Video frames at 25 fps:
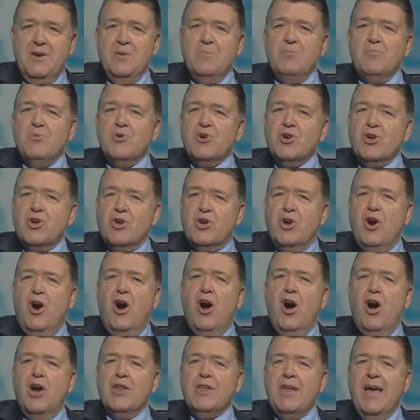But
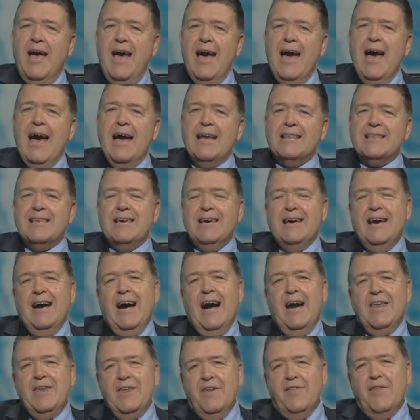God had
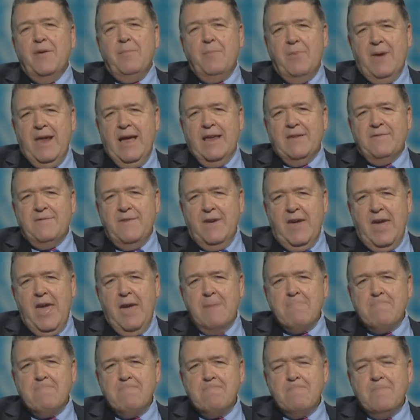another plan for
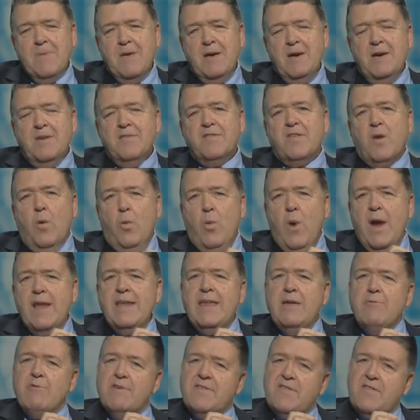him. So when
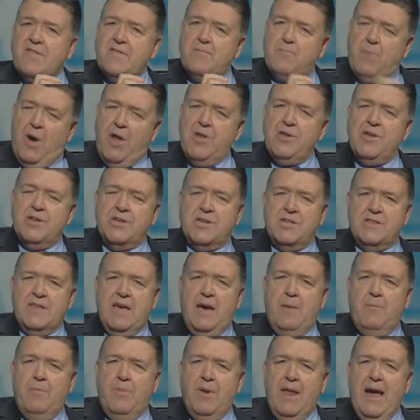he responded to
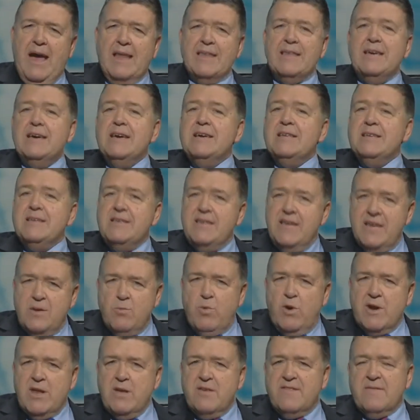that plan, did
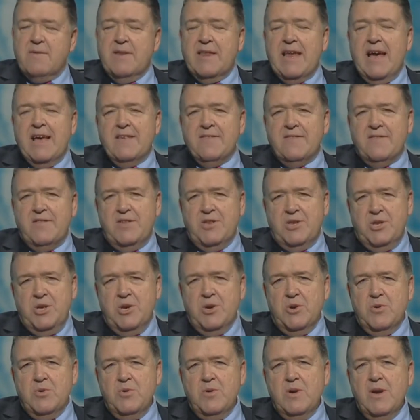what he's been asked to
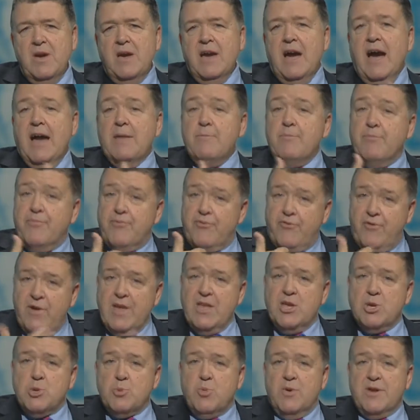do, and
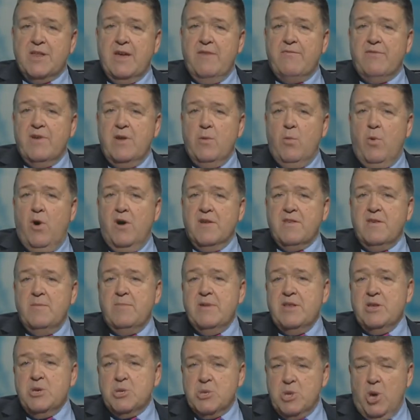preached whatever it was he'd
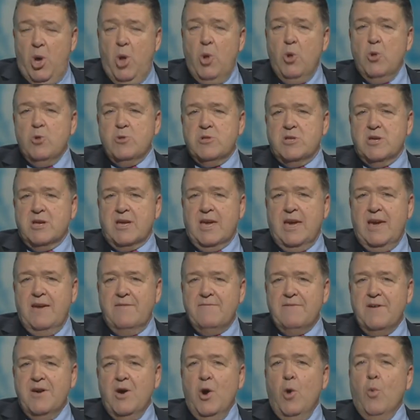been told to
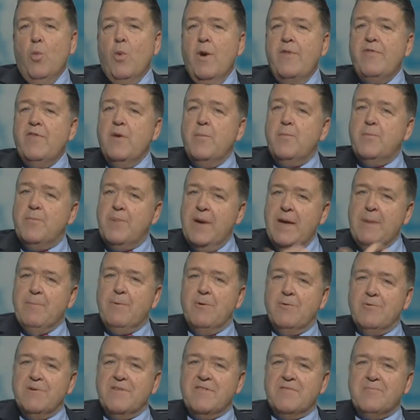give, when the people
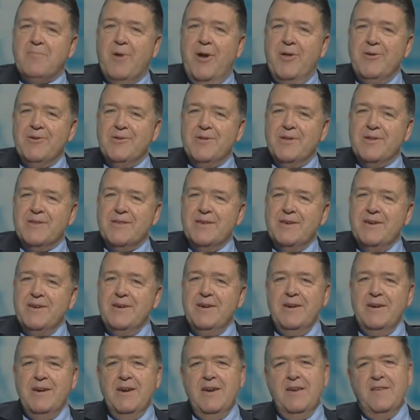responded,
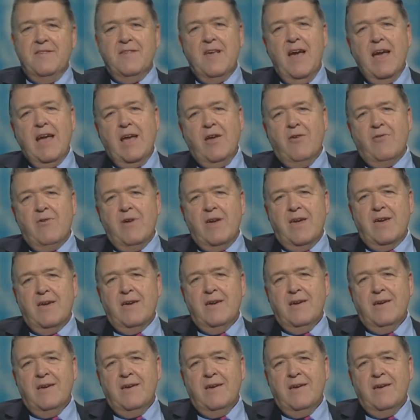he's angry.